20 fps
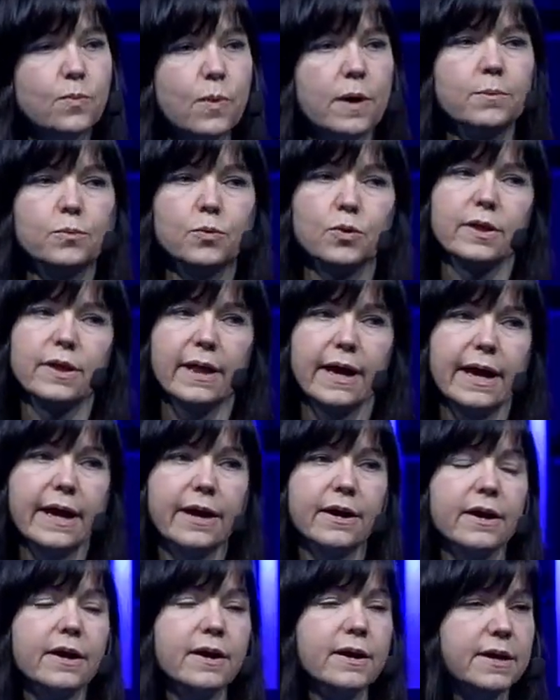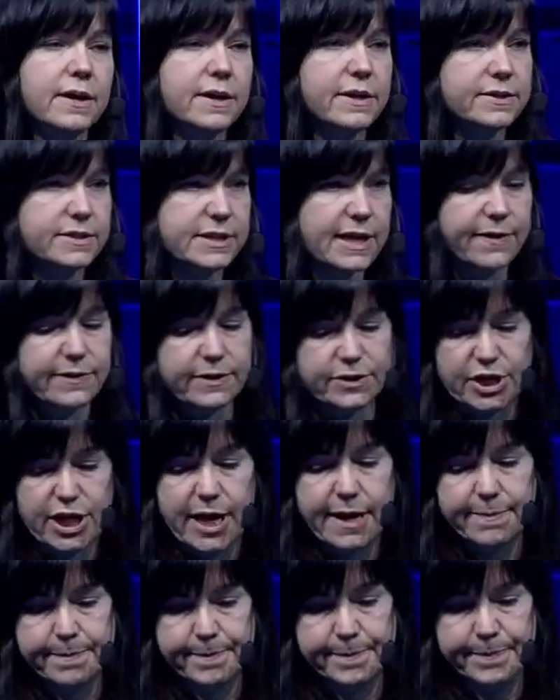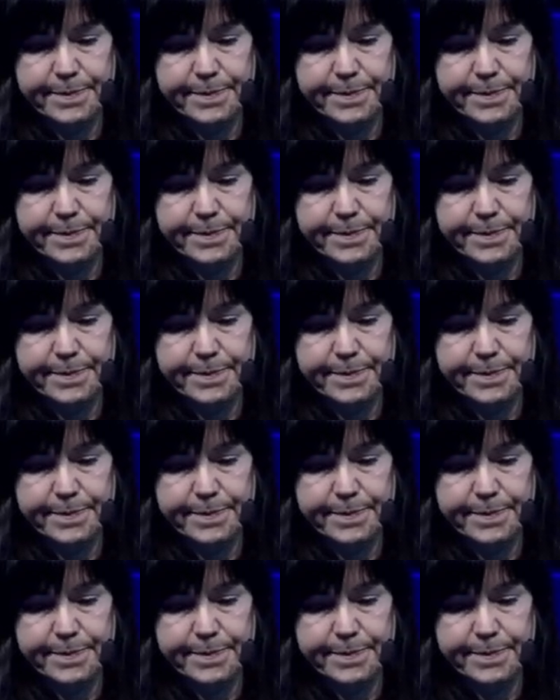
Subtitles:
one more layer down the chain.